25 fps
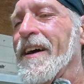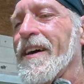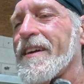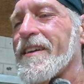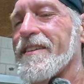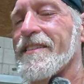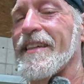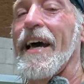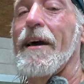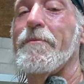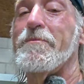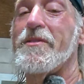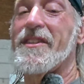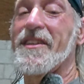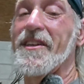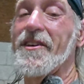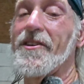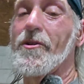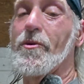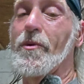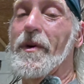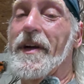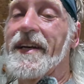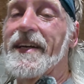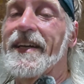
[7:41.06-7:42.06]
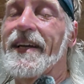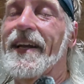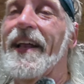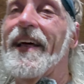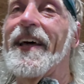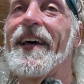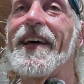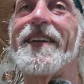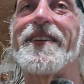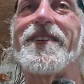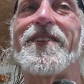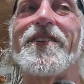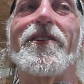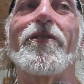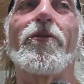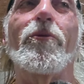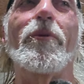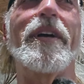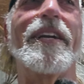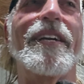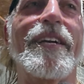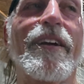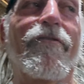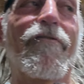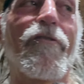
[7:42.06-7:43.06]
Because I'm still winded
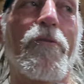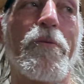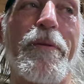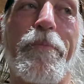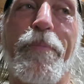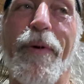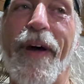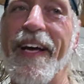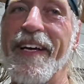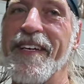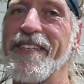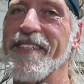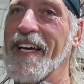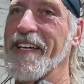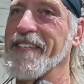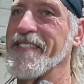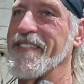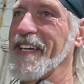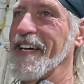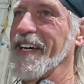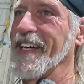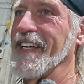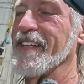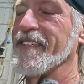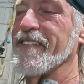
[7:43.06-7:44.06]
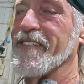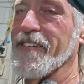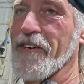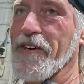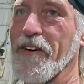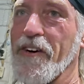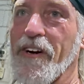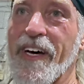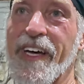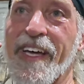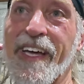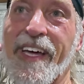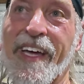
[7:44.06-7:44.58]
from the pace I set. So,